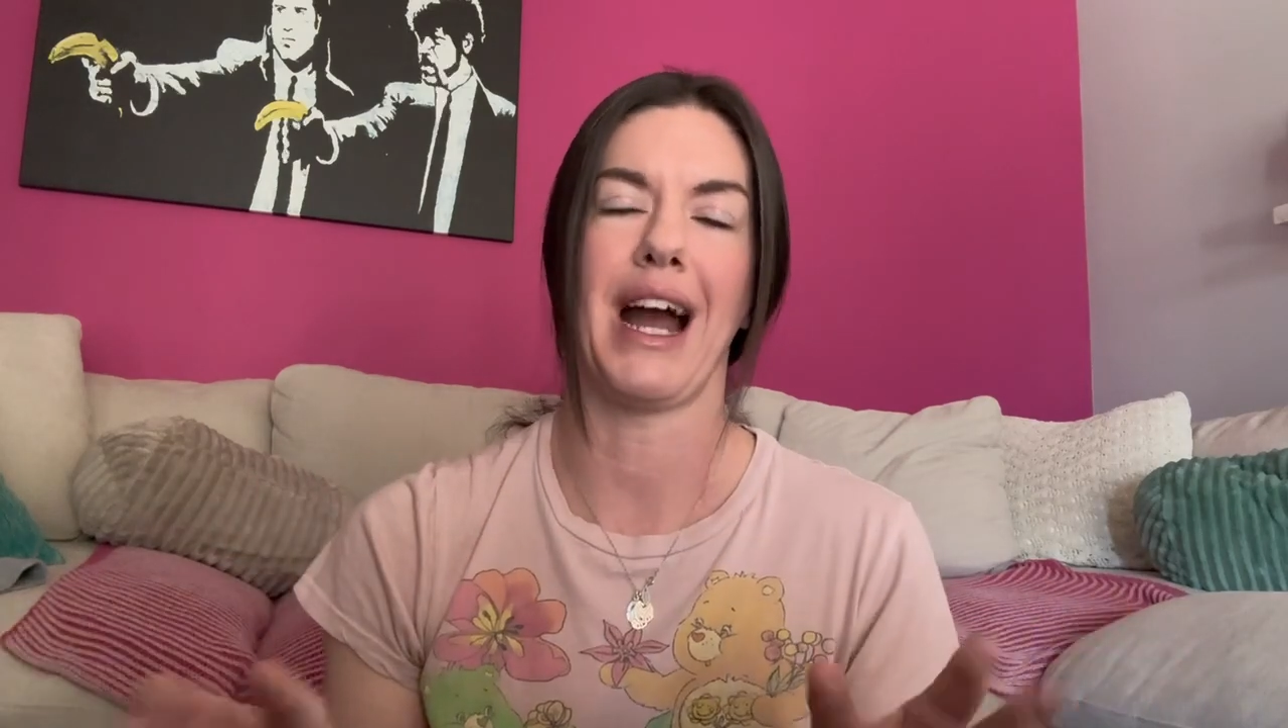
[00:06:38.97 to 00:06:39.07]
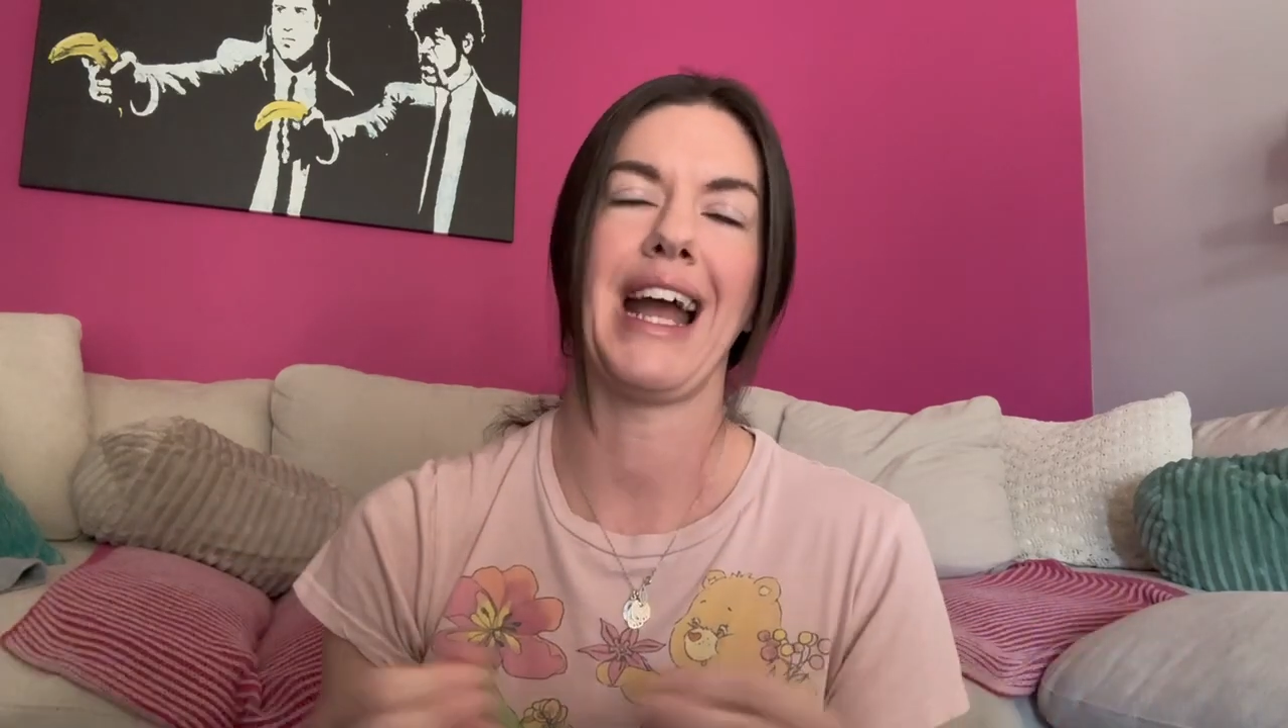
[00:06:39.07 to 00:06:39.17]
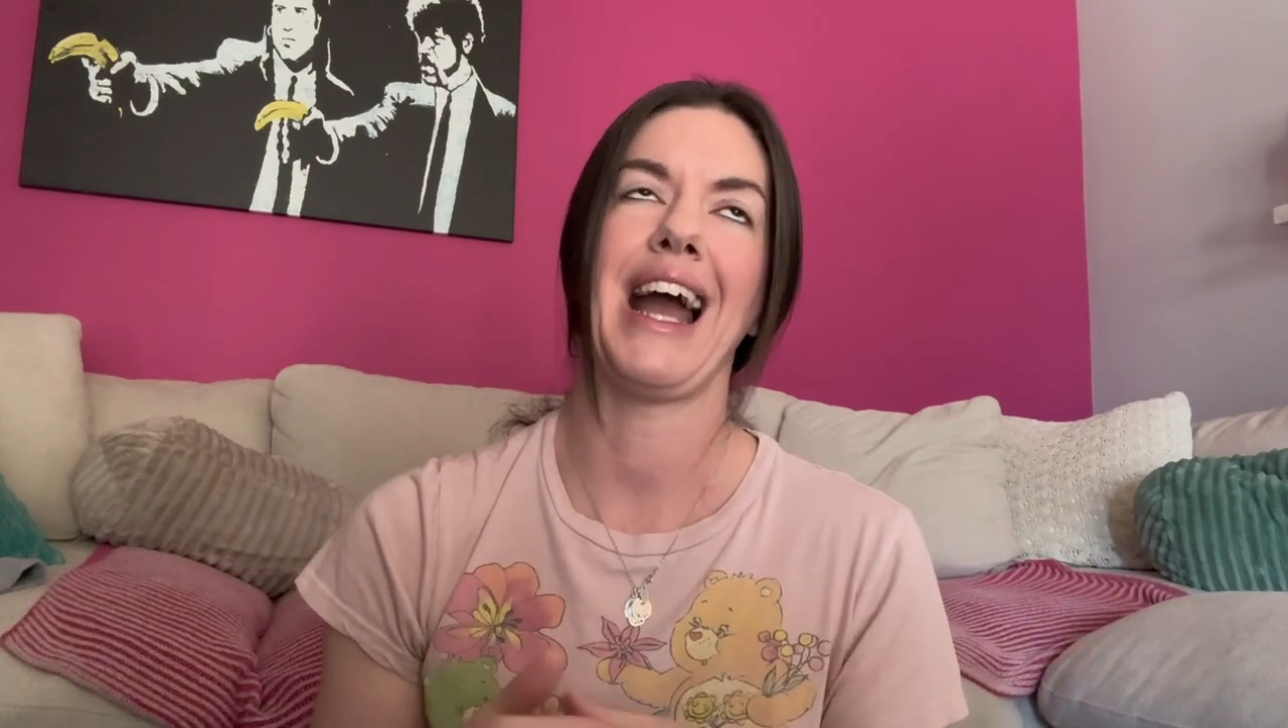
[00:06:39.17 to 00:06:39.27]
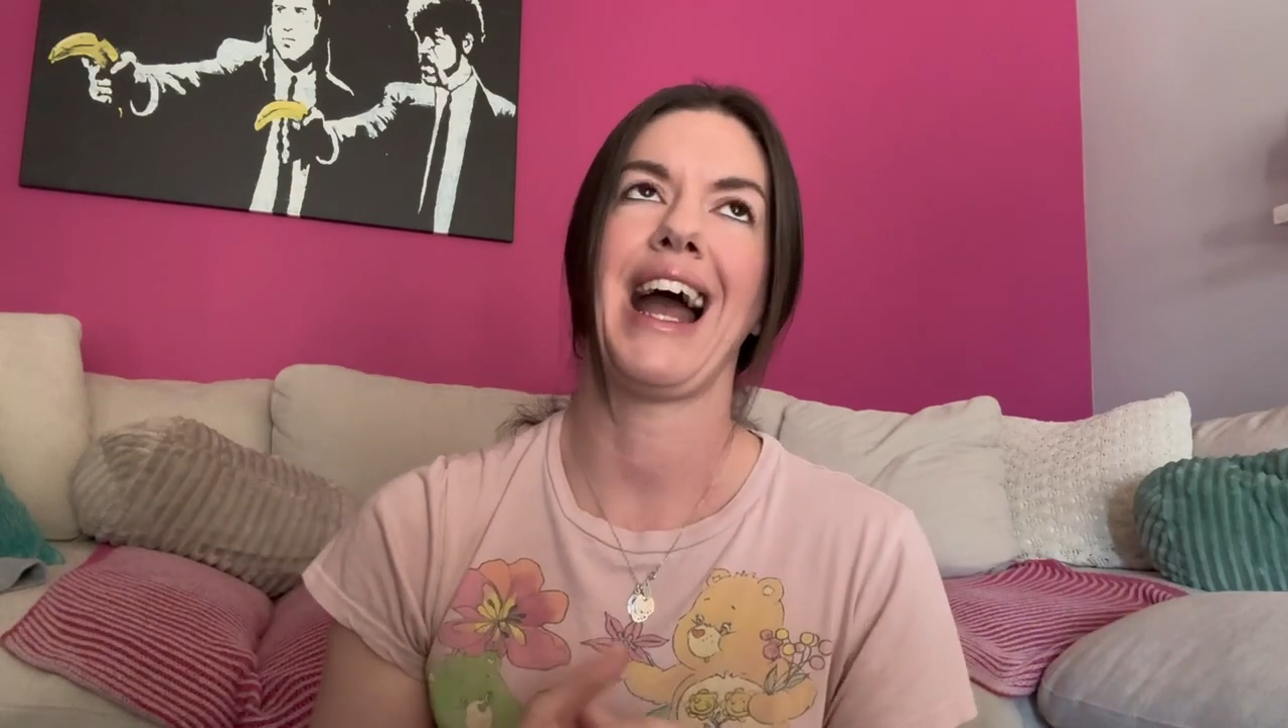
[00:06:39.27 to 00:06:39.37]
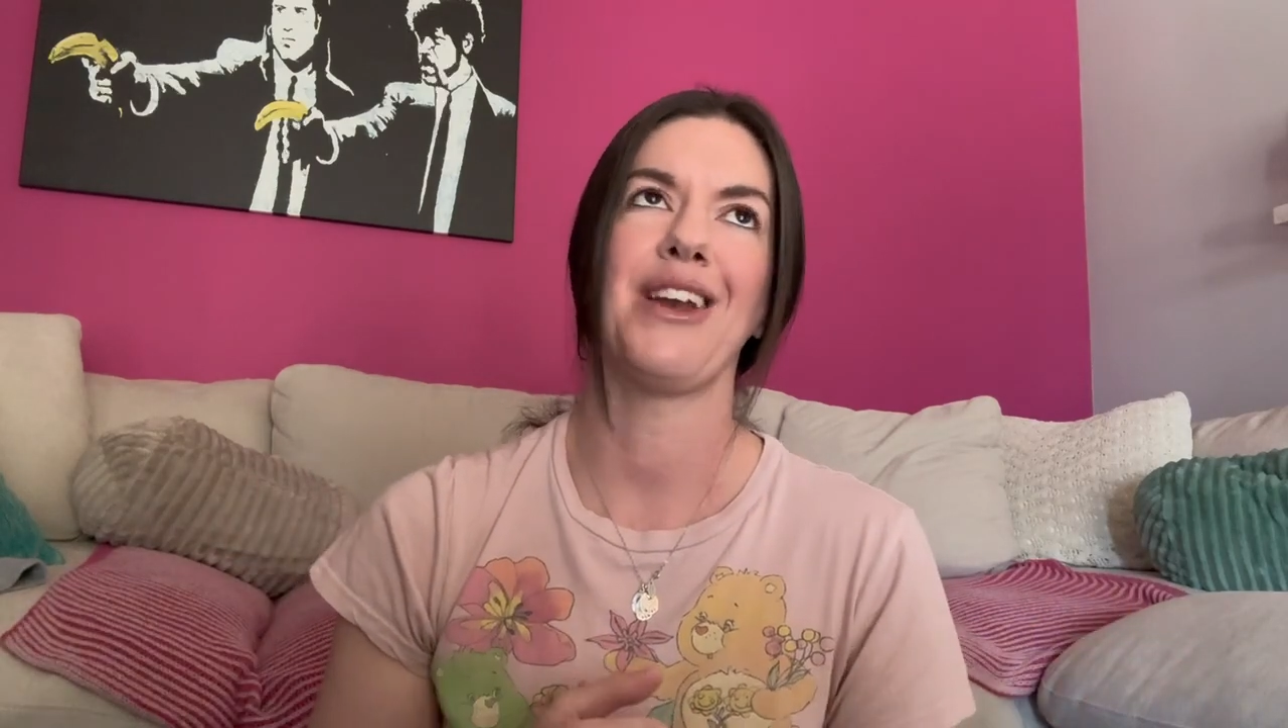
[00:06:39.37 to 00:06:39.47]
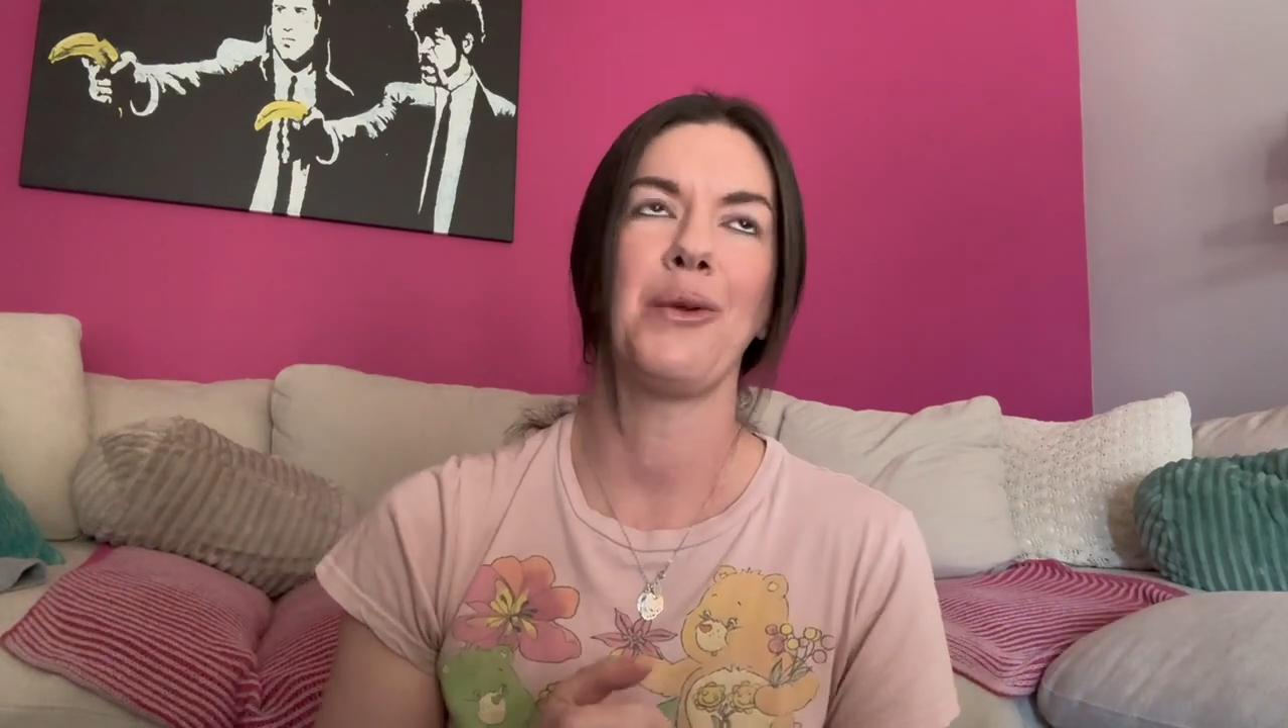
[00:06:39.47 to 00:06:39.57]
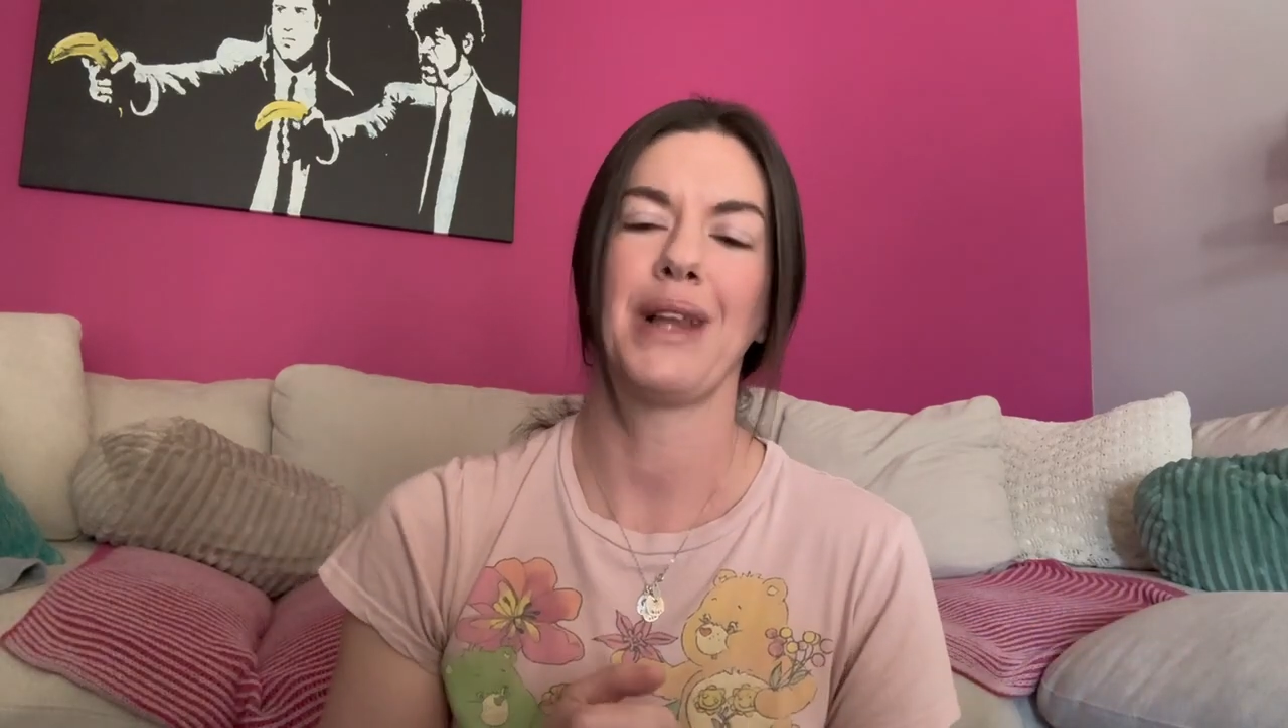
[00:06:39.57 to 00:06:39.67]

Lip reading: I don't